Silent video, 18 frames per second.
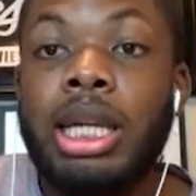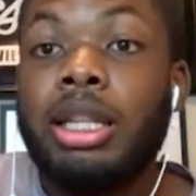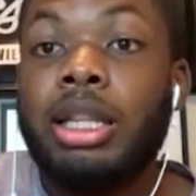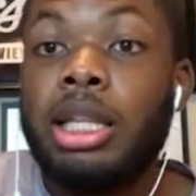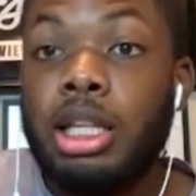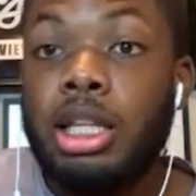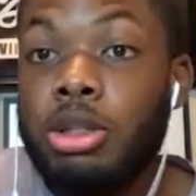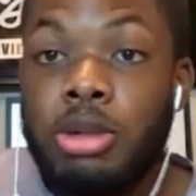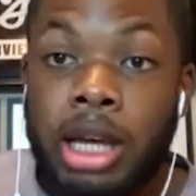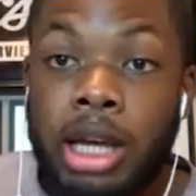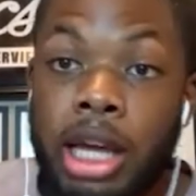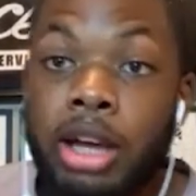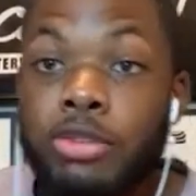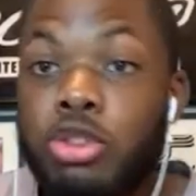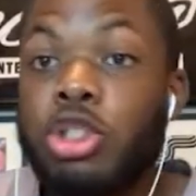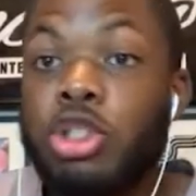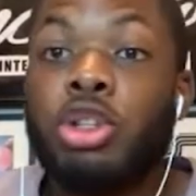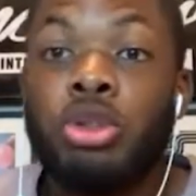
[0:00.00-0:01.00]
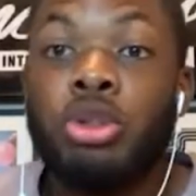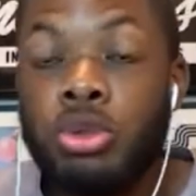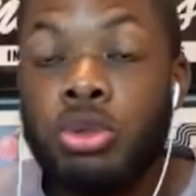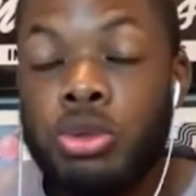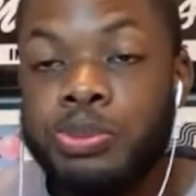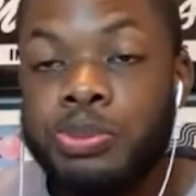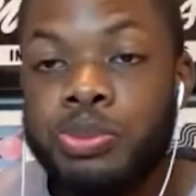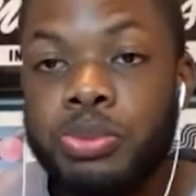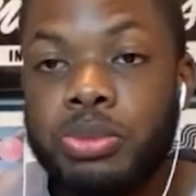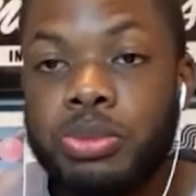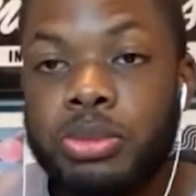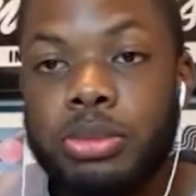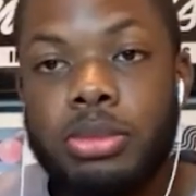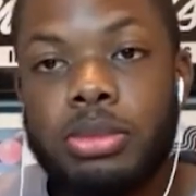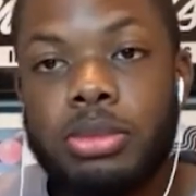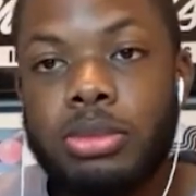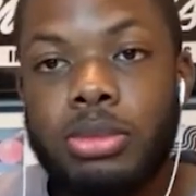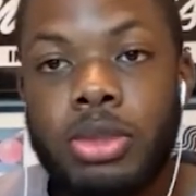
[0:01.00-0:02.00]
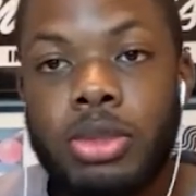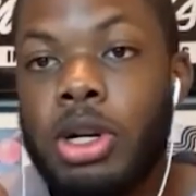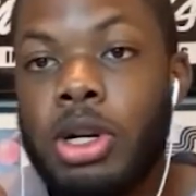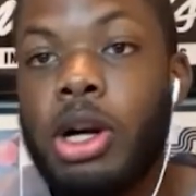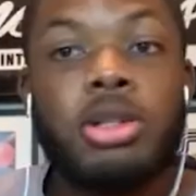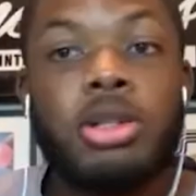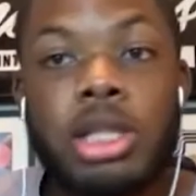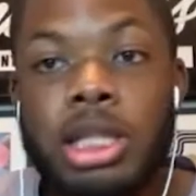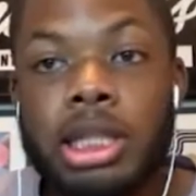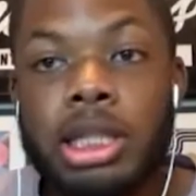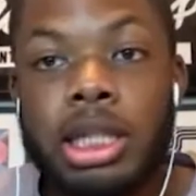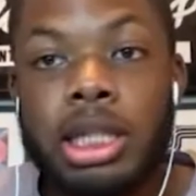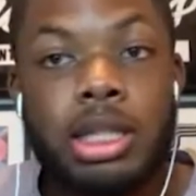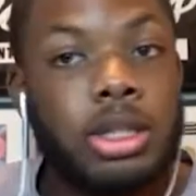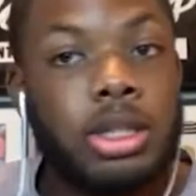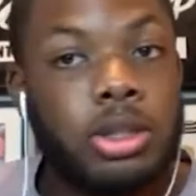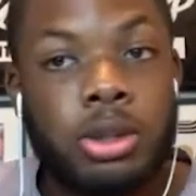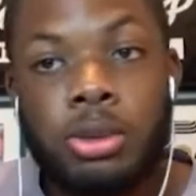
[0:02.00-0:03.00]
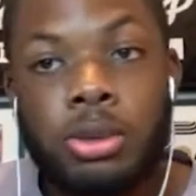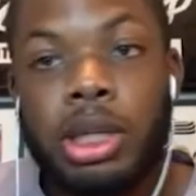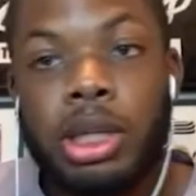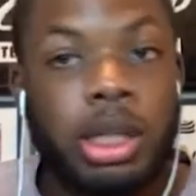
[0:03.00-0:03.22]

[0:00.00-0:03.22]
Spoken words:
Then you have two alternates or